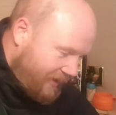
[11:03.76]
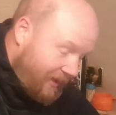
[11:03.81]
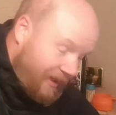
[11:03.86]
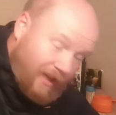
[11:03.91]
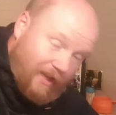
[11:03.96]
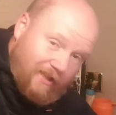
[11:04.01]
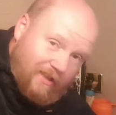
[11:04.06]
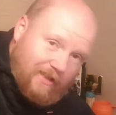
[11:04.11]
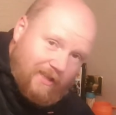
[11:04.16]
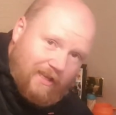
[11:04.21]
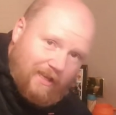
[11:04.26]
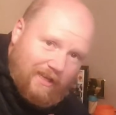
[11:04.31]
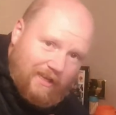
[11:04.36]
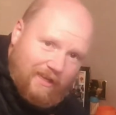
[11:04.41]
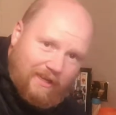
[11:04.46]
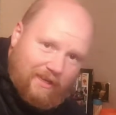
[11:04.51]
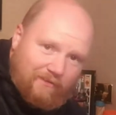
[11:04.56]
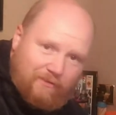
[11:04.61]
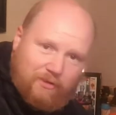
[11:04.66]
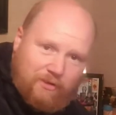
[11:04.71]
in that,
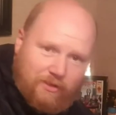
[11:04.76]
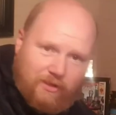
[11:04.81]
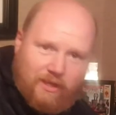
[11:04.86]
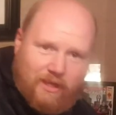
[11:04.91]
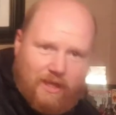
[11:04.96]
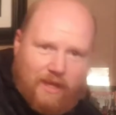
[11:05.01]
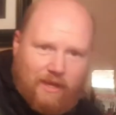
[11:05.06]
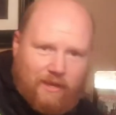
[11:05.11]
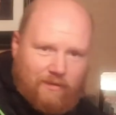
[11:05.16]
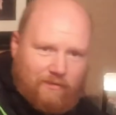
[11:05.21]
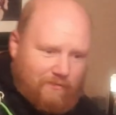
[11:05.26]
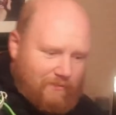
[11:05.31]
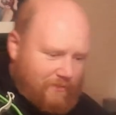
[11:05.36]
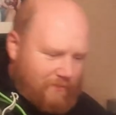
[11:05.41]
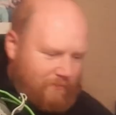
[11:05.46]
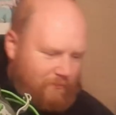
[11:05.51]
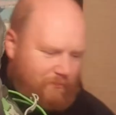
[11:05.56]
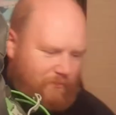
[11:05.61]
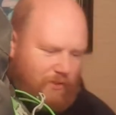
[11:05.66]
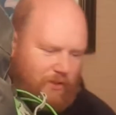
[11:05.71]
I know you get,
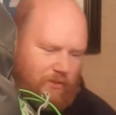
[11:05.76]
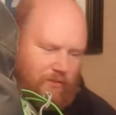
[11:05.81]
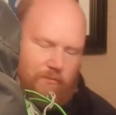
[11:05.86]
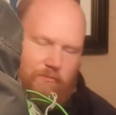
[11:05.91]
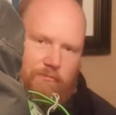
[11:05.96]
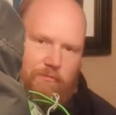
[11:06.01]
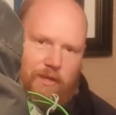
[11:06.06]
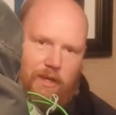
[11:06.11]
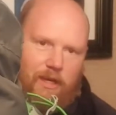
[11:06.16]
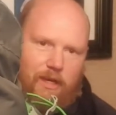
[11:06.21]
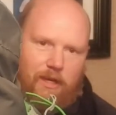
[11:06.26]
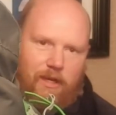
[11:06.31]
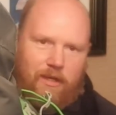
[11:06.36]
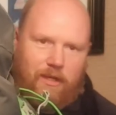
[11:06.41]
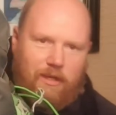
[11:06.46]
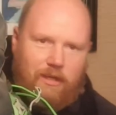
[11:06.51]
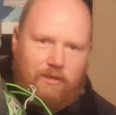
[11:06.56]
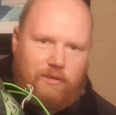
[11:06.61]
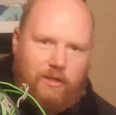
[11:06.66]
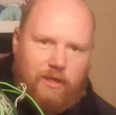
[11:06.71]
but
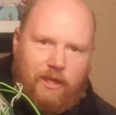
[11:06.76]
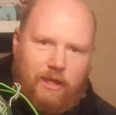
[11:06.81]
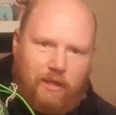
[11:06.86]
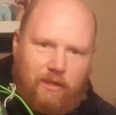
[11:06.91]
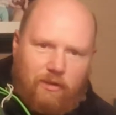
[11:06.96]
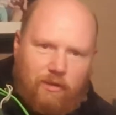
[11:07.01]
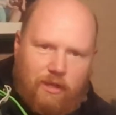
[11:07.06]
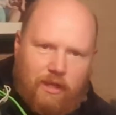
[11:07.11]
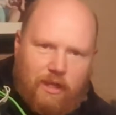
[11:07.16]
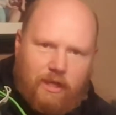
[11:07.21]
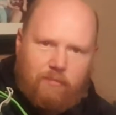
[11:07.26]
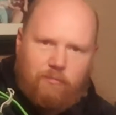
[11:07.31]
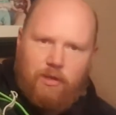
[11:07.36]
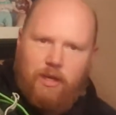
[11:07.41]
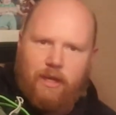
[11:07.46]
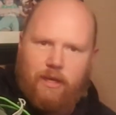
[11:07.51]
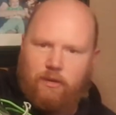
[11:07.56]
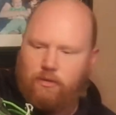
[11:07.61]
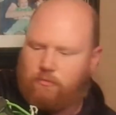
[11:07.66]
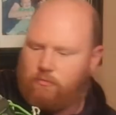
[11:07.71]
I know you get a lot later, but I
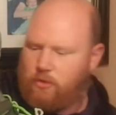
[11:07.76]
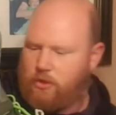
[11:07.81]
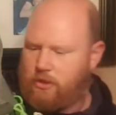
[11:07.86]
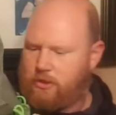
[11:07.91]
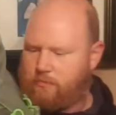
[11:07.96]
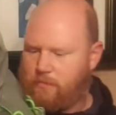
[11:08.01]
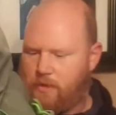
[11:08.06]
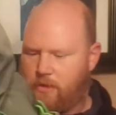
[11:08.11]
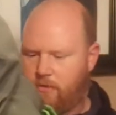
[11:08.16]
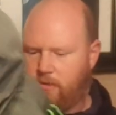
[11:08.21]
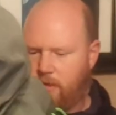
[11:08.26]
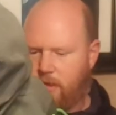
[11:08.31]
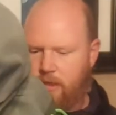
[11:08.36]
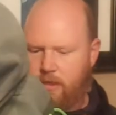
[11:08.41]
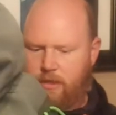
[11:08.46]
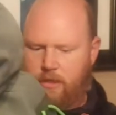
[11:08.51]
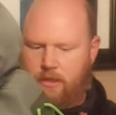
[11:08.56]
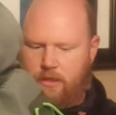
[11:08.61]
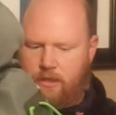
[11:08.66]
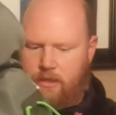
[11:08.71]
ain't got the money to spend on
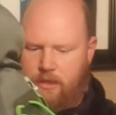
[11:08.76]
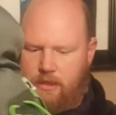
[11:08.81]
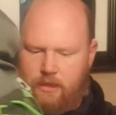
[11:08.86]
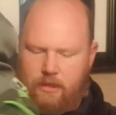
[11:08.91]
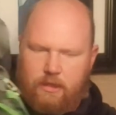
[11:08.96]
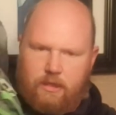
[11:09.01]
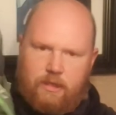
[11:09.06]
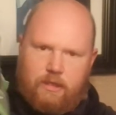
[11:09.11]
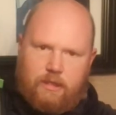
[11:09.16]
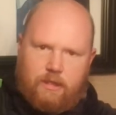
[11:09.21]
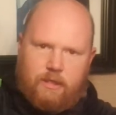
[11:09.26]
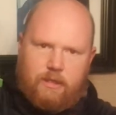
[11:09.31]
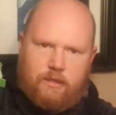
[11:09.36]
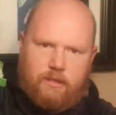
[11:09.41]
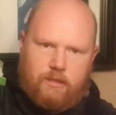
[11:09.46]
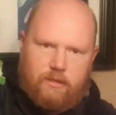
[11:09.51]
that.